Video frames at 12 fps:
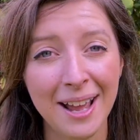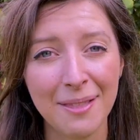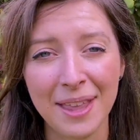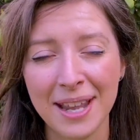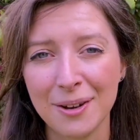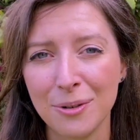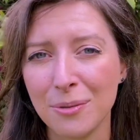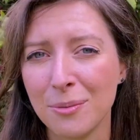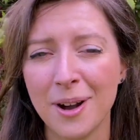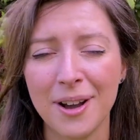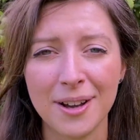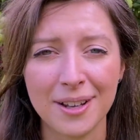They all
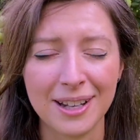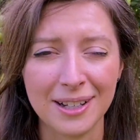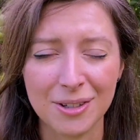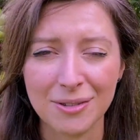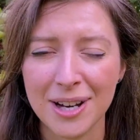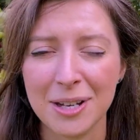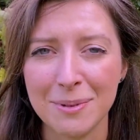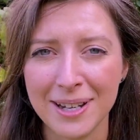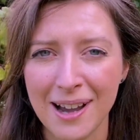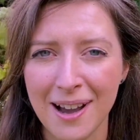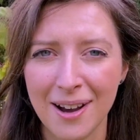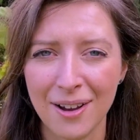work incredibly
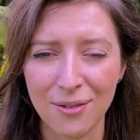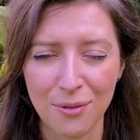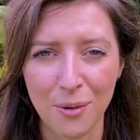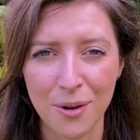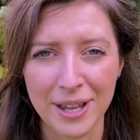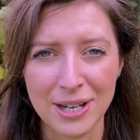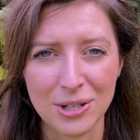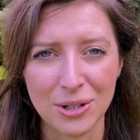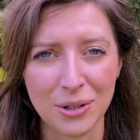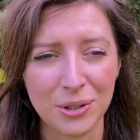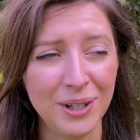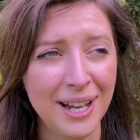hard for what they
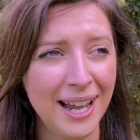do,